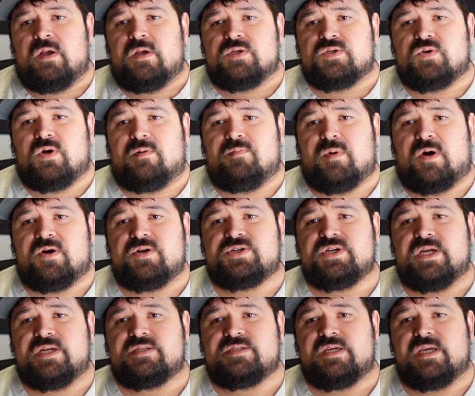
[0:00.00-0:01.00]
So on March
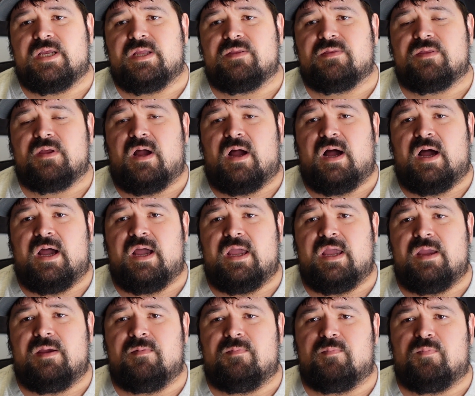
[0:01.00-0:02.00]
18th,
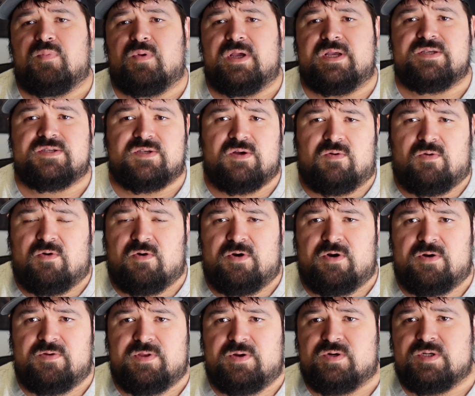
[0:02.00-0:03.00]
I placed the
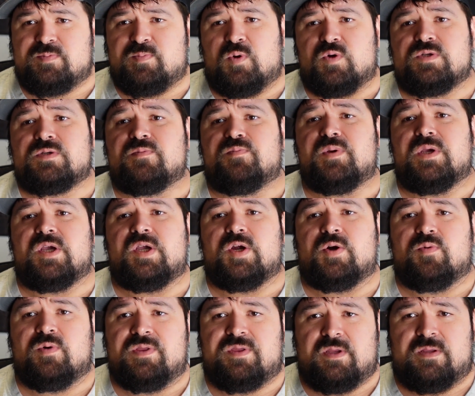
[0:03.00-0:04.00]
order. They were supposed to be
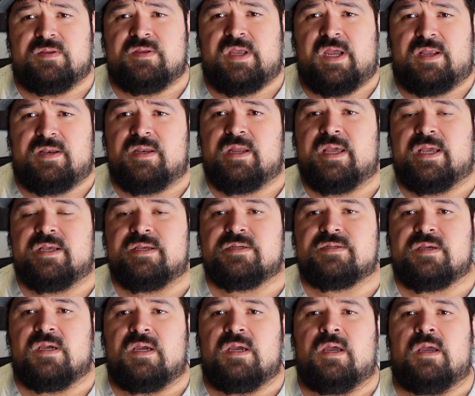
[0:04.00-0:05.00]
here within 10
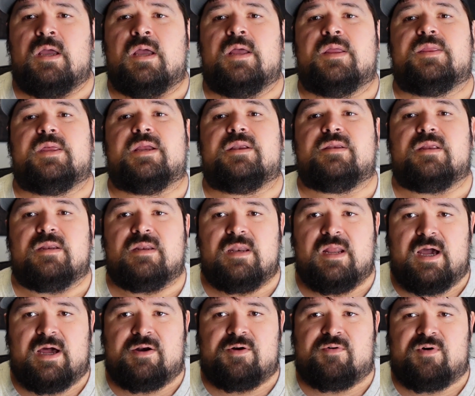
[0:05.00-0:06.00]
days. They did
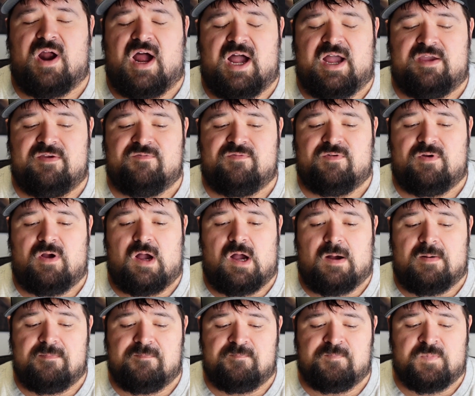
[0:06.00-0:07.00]
not arrive.
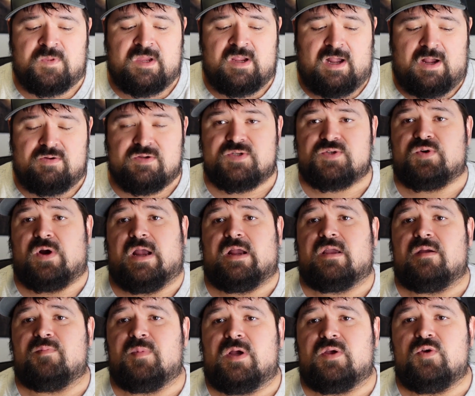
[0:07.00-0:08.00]
Um, I was
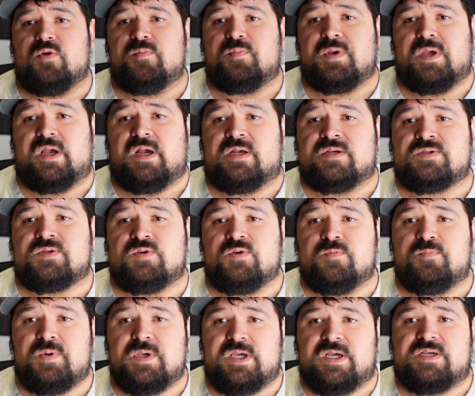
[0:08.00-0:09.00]
tracking my UPS.
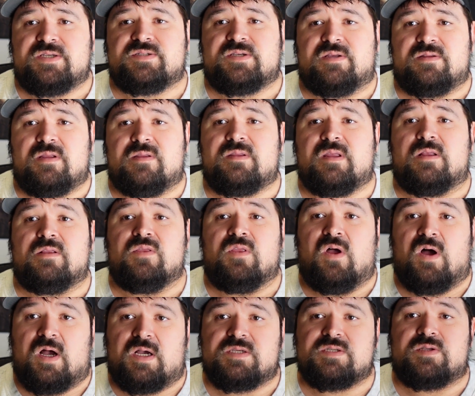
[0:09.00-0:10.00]
UPS said that they
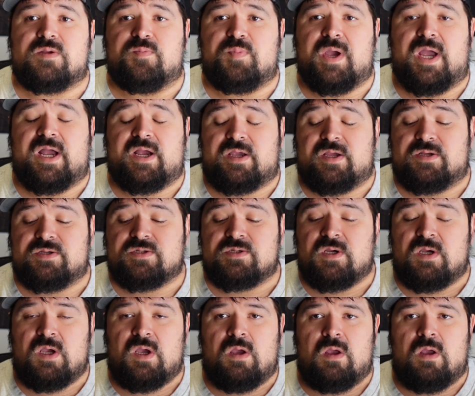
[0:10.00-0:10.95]
lost the package.